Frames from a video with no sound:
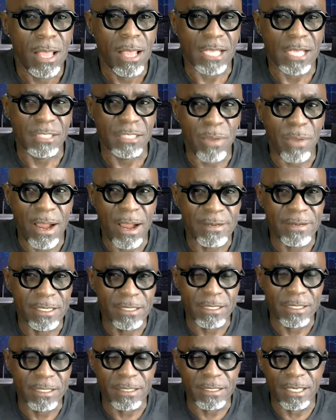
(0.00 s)

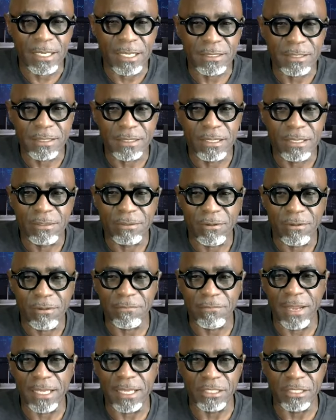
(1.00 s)
aspiring leaders
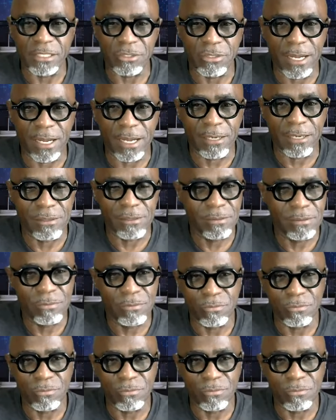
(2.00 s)
of Nigeria